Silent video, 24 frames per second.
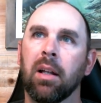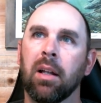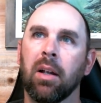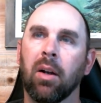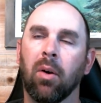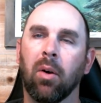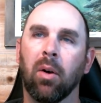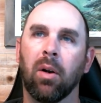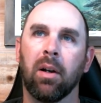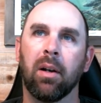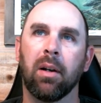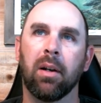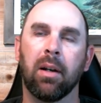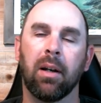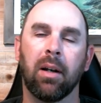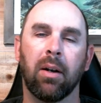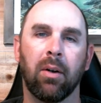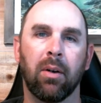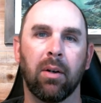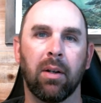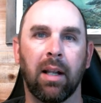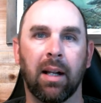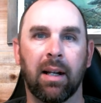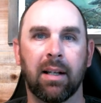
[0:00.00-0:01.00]
Or,
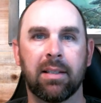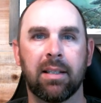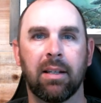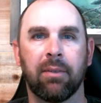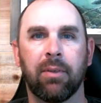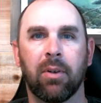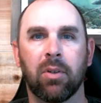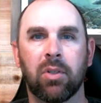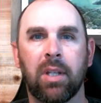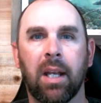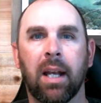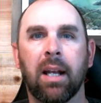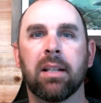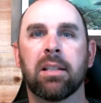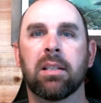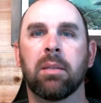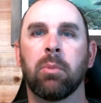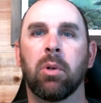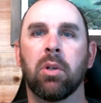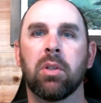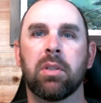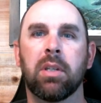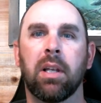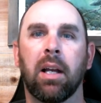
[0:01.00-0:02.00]
or like I said, if I was taking
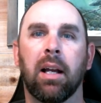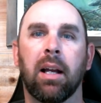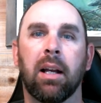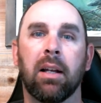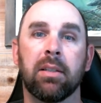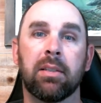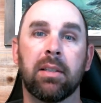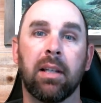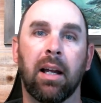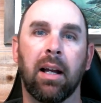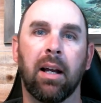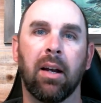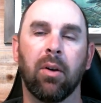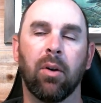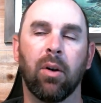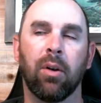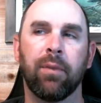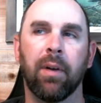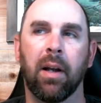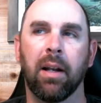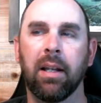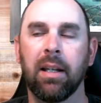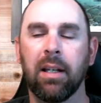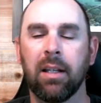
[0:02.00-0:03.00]
someone else out, or if
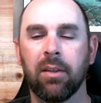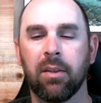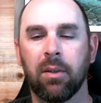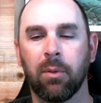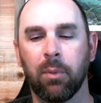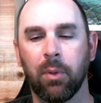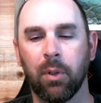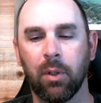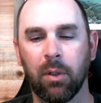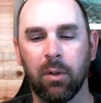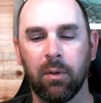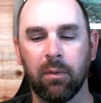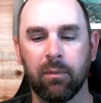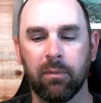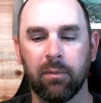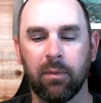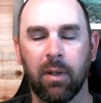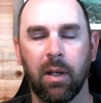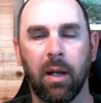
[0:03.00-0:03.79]
I needed the room,